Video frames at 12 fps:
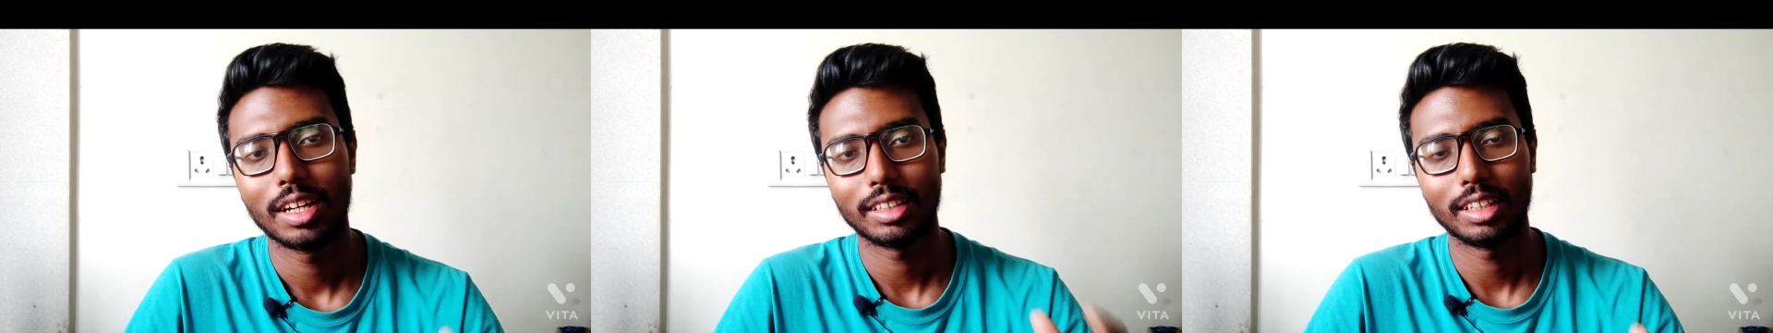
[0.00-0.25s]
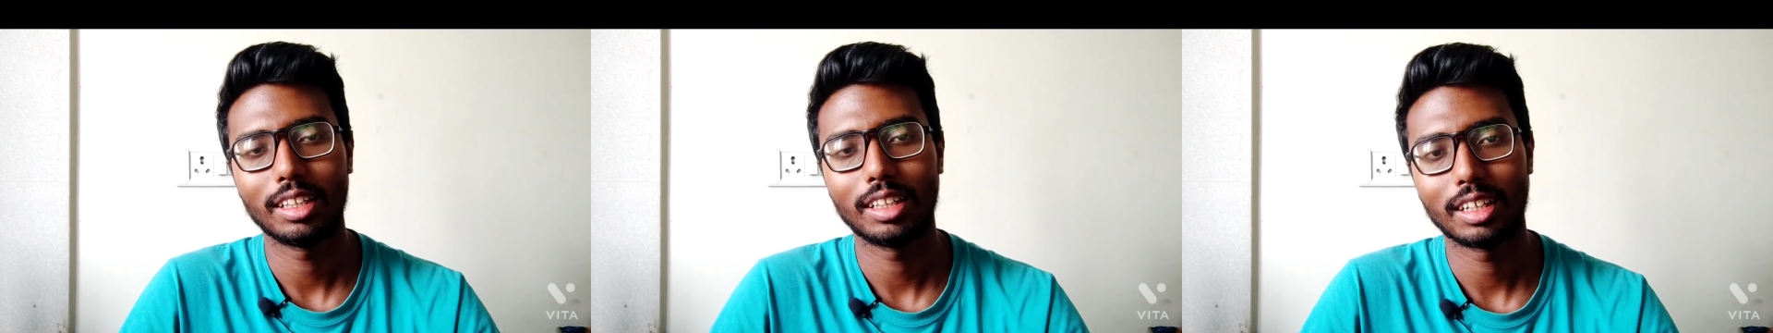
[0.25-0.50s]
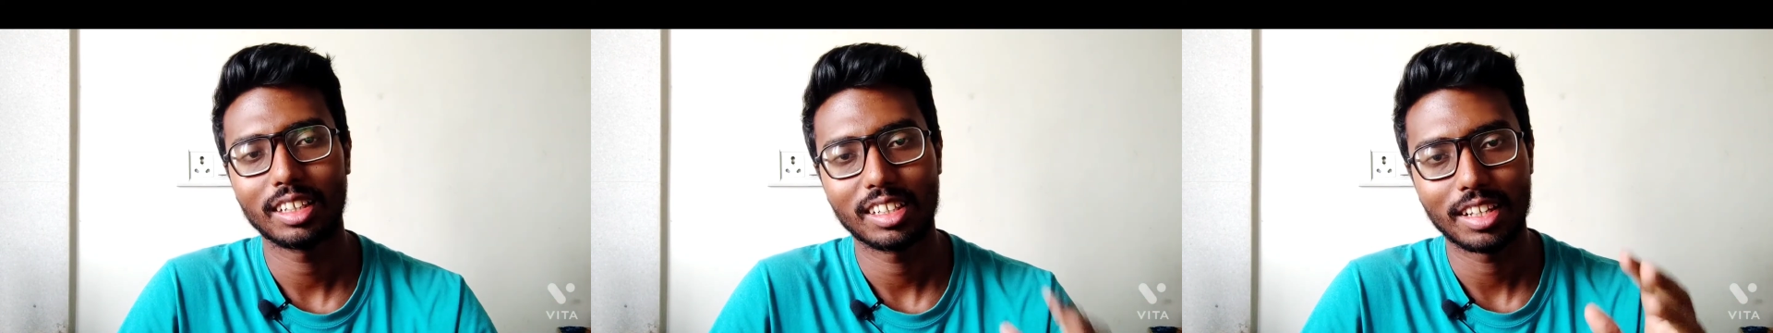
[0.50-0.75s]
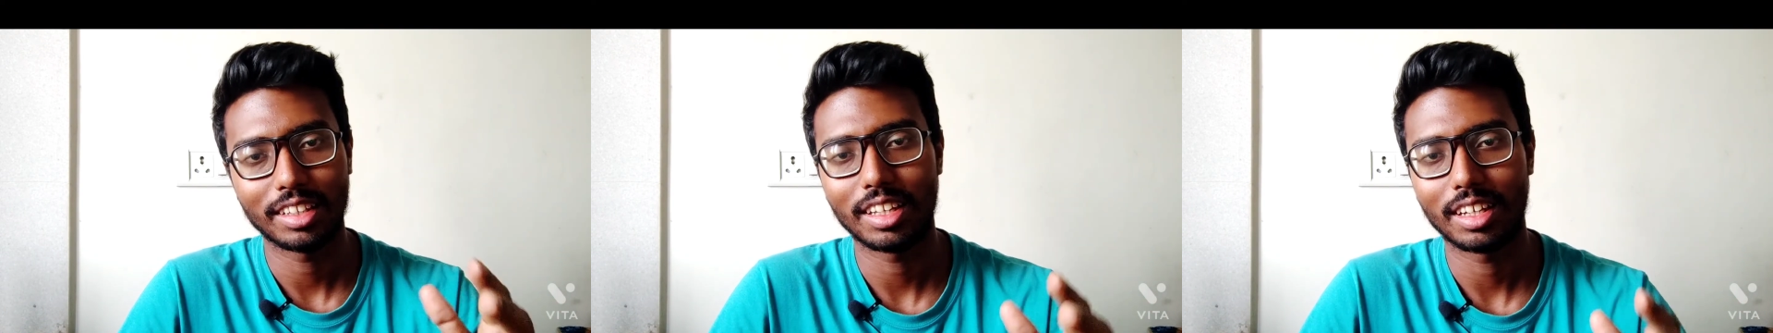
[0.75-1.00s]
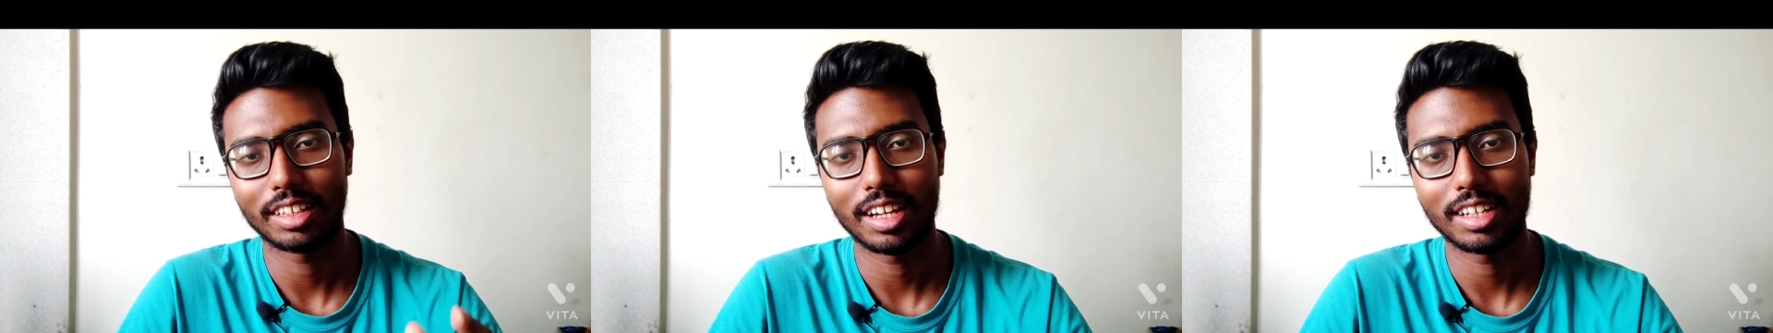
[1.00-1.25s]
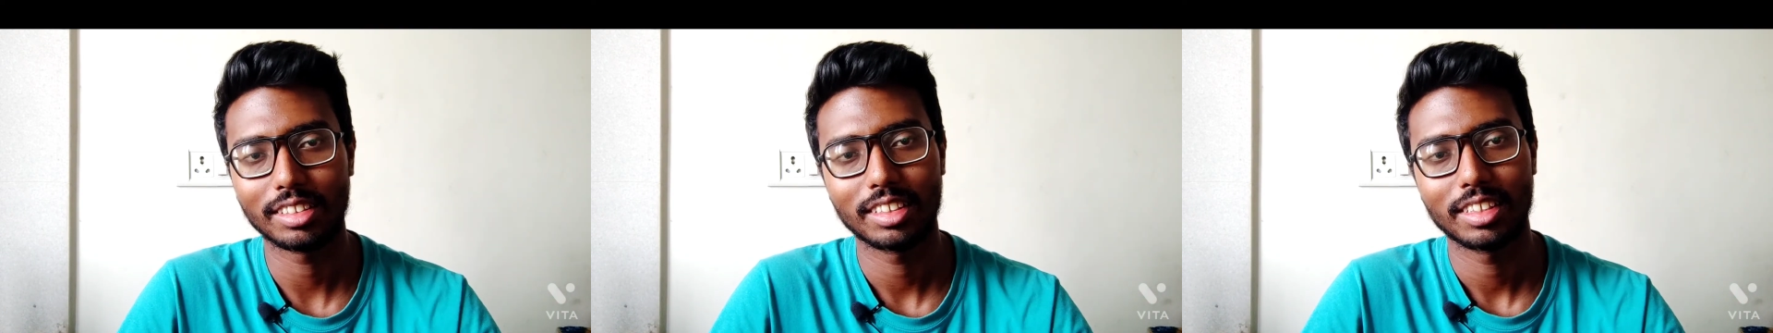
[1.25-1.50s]
Till then, take care
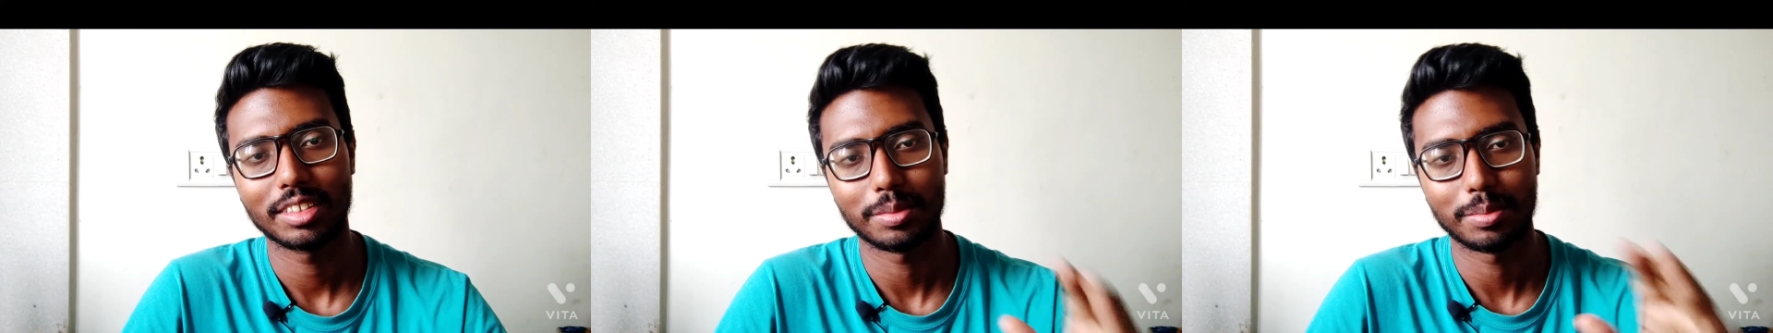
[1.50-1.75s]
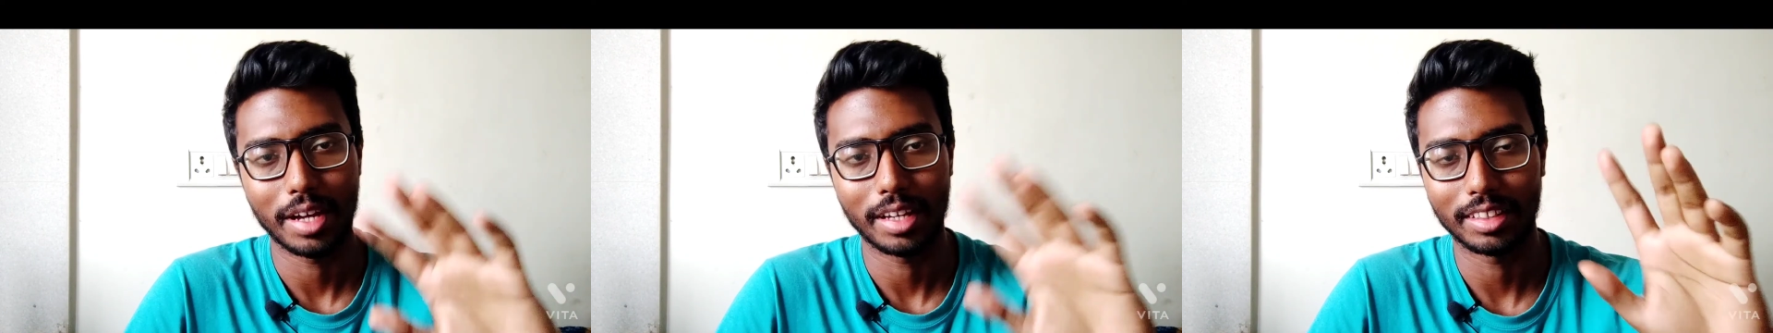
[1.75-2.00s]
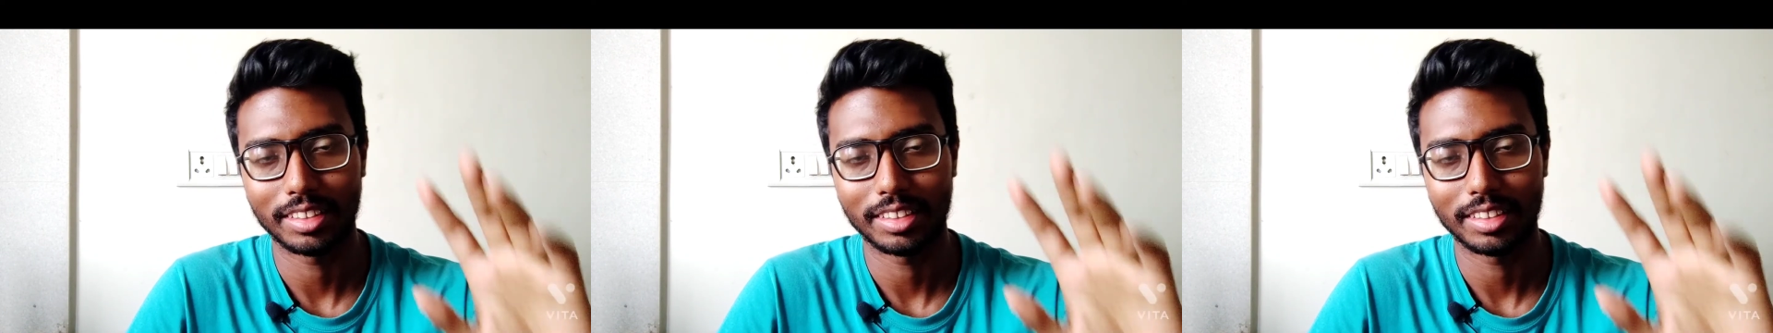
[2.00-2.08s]
guys. Bye.